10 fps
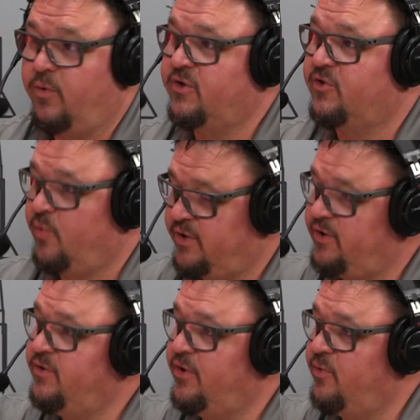which okay. is what
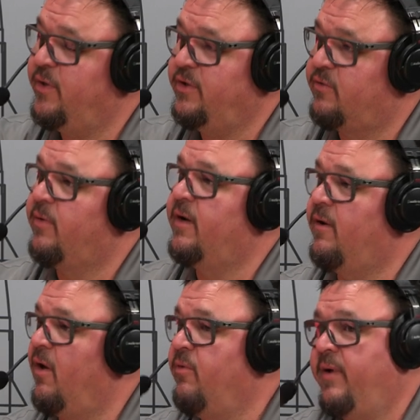you do when you thread it
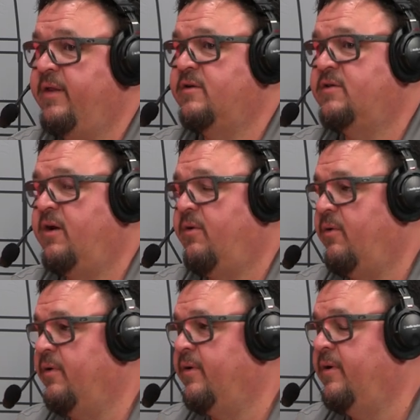all the way to the shell
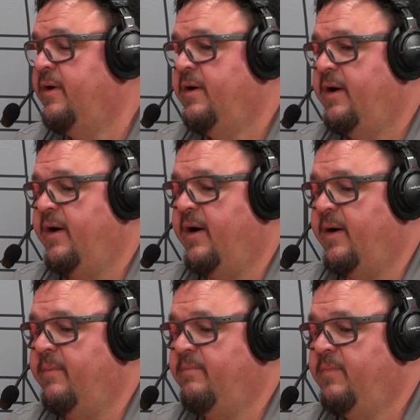holder, mm-hmm.
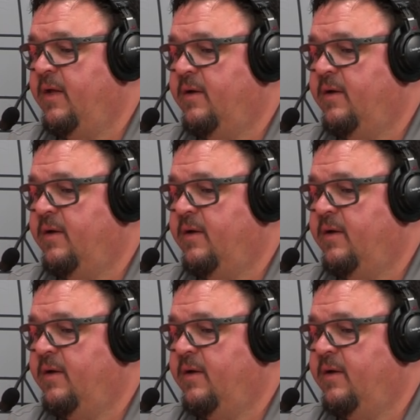um,